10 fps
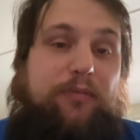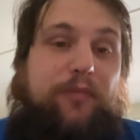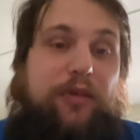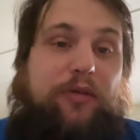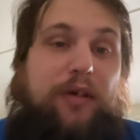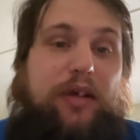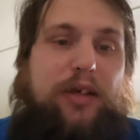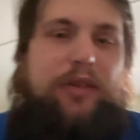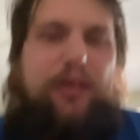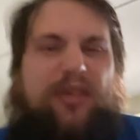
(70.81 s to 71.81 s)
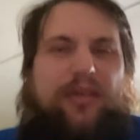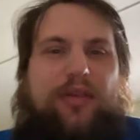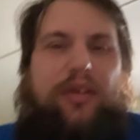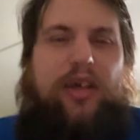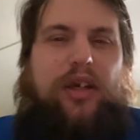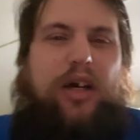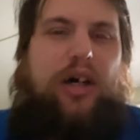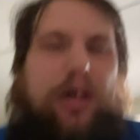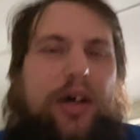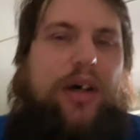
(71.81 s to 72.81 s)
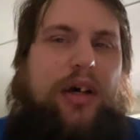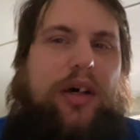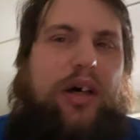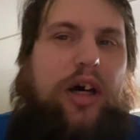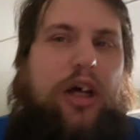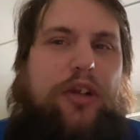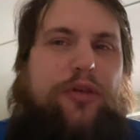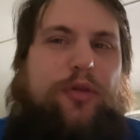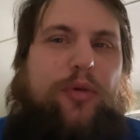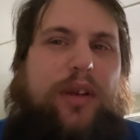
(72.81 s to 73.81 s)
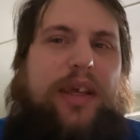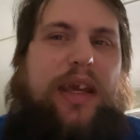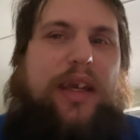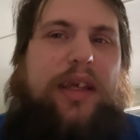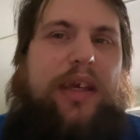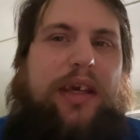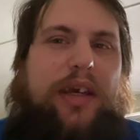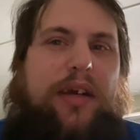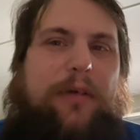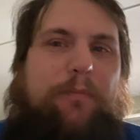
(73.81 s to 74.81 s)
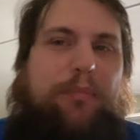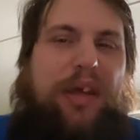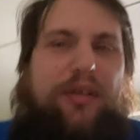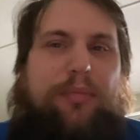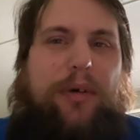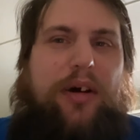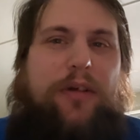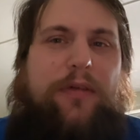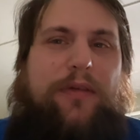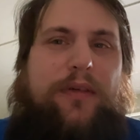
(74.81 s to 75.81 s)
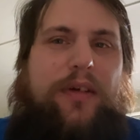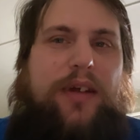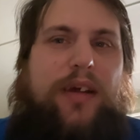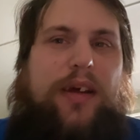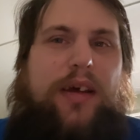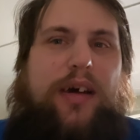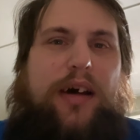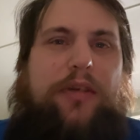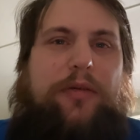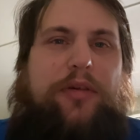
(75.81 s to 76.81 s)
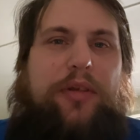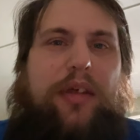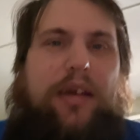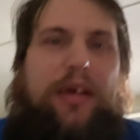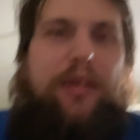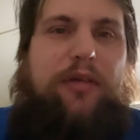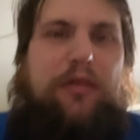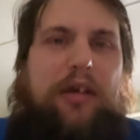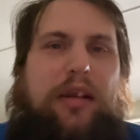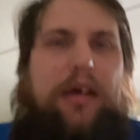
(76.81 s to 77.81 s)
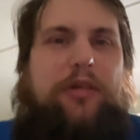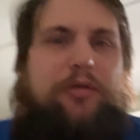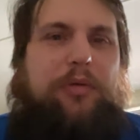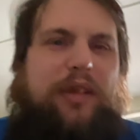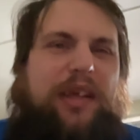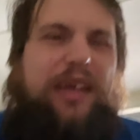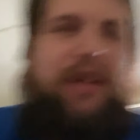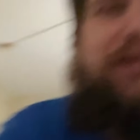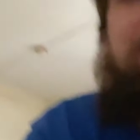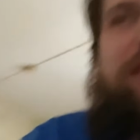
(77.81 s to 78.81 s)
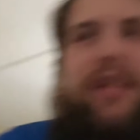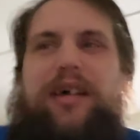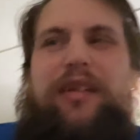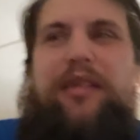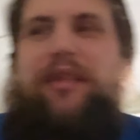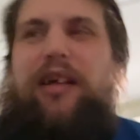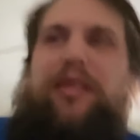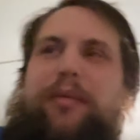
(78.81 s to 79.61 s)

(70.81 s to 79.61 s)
It's great. It's, this is the uh, 128 gig base model. I know what you're thinking. You're thinking 120 gigs. That's not that's nothing.